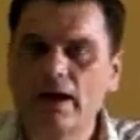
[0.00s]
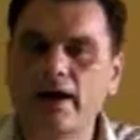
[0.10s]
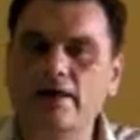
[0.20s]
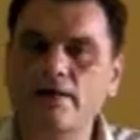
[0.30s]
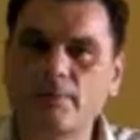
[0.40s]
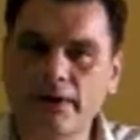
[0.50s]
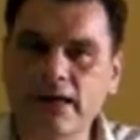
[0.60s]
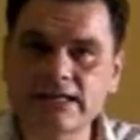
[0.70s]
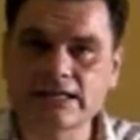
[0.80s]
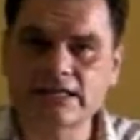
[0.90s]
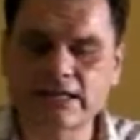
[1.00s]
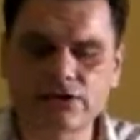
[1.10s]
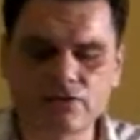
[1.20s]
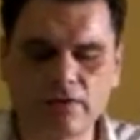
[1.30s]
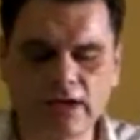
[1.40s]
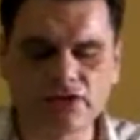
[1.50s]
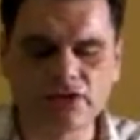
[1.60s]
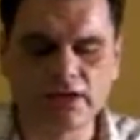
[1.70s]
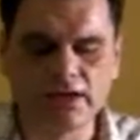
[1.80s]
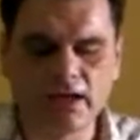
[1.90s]
in the present
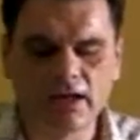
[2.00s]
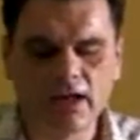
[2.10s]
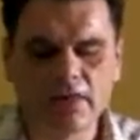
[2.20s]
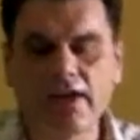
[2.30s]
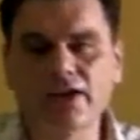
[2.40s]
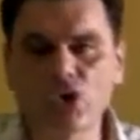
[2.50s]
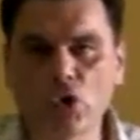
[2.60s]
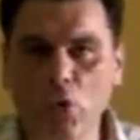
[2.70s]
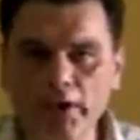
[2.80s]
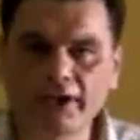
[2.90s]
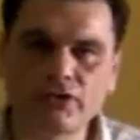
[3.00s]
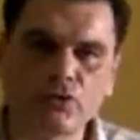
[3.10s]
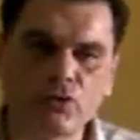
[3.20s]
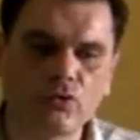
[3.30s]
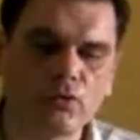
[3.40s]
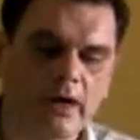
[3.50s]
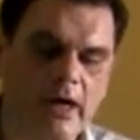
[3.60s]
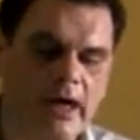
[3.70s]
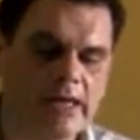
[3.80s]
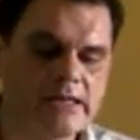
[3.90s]
situation, then going to
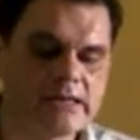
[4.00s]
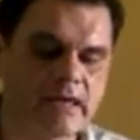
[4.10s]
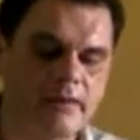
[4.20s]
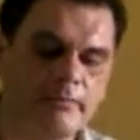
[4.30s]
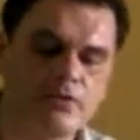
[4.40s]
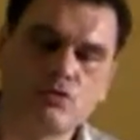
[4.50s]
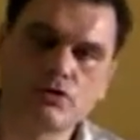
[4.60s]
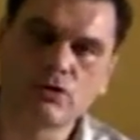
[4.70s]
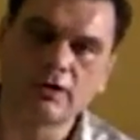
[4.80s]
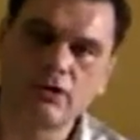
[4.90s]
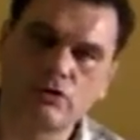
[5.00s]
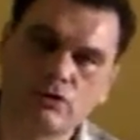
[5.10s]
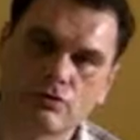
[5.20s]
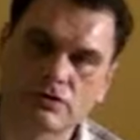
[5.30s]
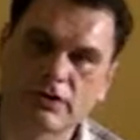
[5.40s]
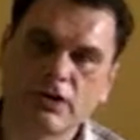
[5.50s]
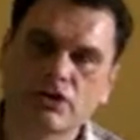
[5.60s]
is usually used.